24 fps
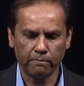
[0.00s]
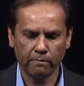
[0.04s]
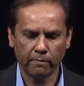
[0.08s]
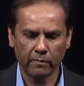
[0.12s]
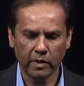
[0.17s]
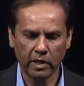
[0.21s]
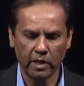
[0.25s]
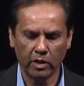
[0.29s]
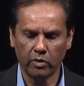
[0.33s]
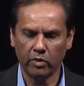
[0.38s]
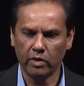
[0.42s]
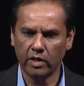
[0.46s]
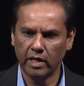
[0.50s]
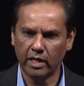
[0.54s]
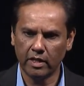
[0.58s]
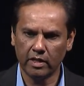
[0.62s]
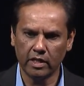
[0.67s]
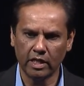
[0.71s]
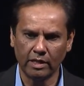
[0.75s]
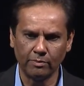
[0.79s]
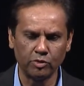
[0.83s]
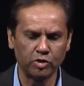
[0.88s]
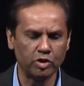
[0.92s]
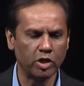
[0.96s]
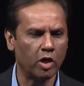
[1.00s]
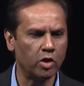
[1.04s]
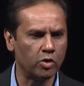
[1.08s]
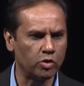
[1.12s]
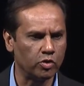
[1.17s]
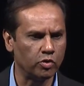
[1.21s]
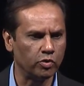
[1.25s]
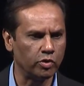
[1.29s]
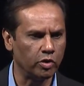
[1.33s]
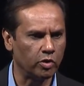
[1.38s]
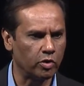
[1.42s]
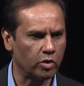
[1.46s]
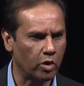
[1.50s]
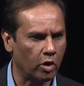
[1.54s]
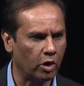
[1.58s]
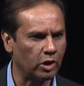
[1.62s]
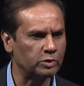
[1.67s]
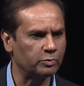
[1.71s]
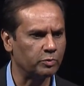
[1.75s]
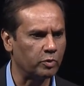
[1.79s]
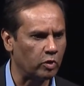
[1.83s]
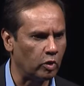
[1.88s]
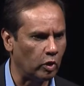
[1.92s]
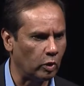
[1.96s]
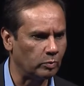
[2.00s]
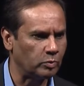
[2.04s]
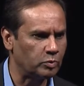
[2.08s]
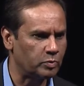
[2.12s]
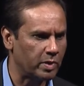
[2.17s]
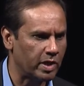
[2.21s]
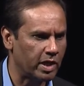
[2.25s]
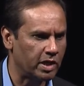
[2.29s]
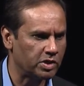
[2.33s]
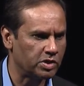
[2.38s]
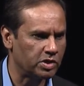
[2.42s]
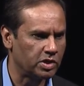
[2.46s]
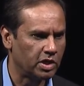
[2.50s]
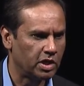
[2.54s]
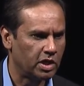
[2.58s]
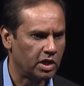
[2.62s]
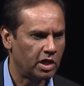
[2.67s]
it comes down to your cost per homes passed.